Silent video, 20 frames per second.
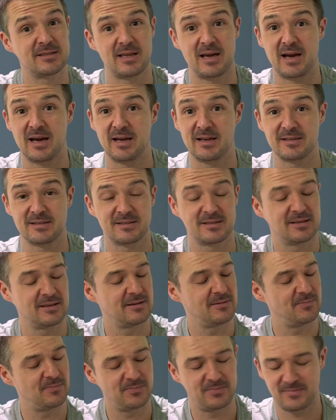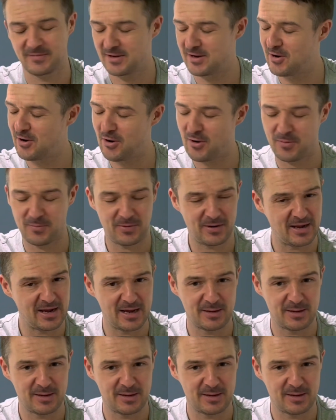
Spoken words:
that can't play.